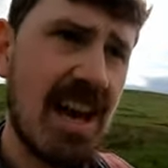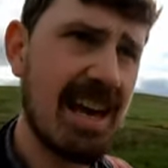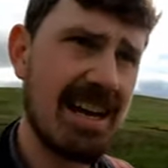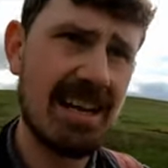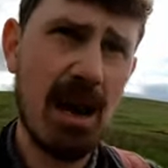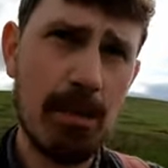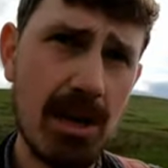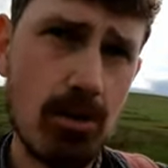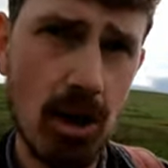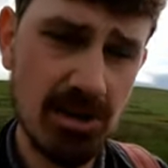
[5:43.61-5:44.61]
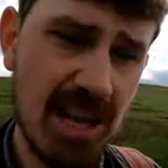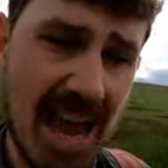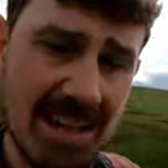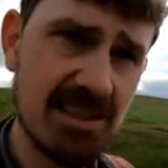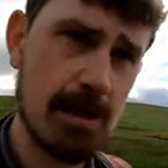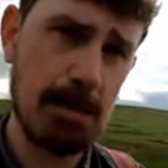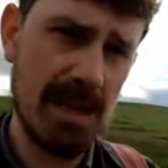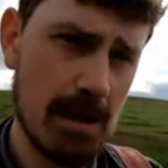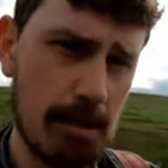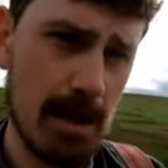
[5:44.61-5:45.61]
and then coming across as the
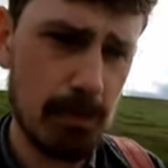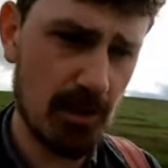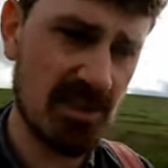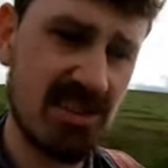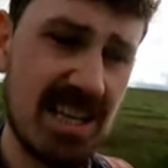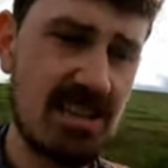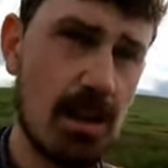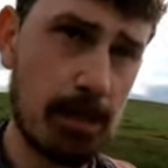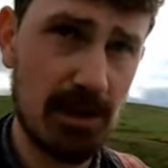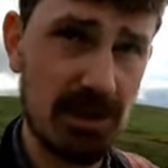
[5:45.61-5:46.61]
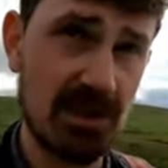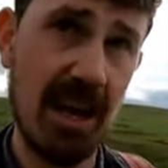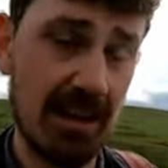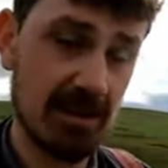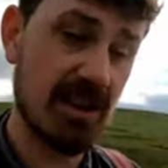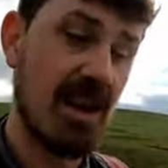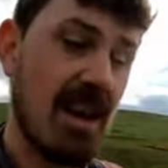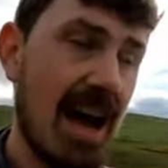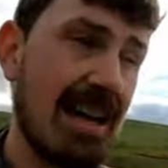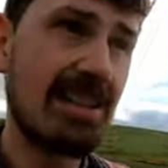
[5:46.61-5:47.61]
Beaker people to settle the British Isles
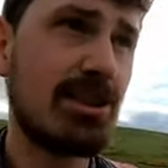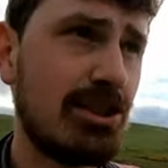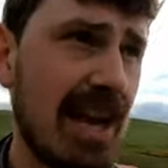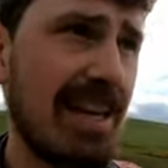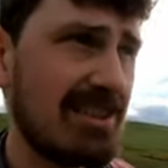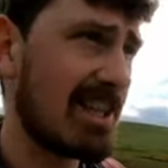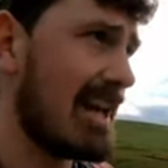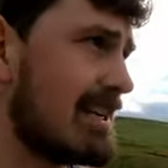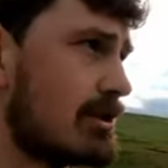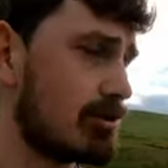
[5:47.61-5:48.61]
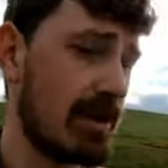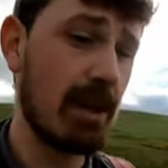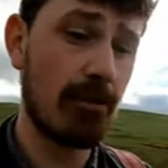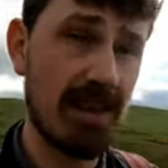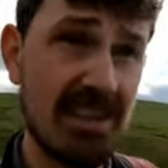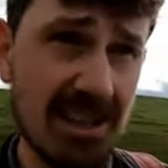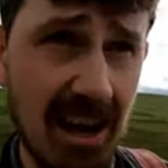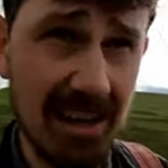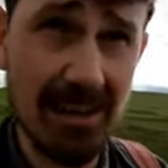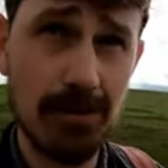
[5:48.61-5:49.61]
and to change the history of this
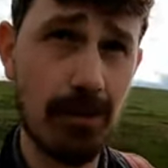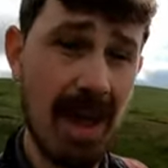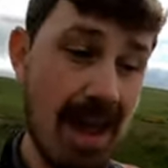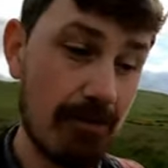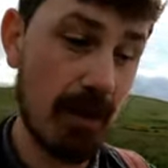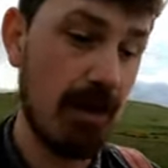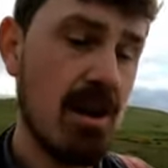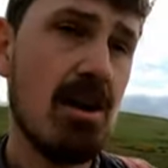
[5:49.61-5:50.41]
island forever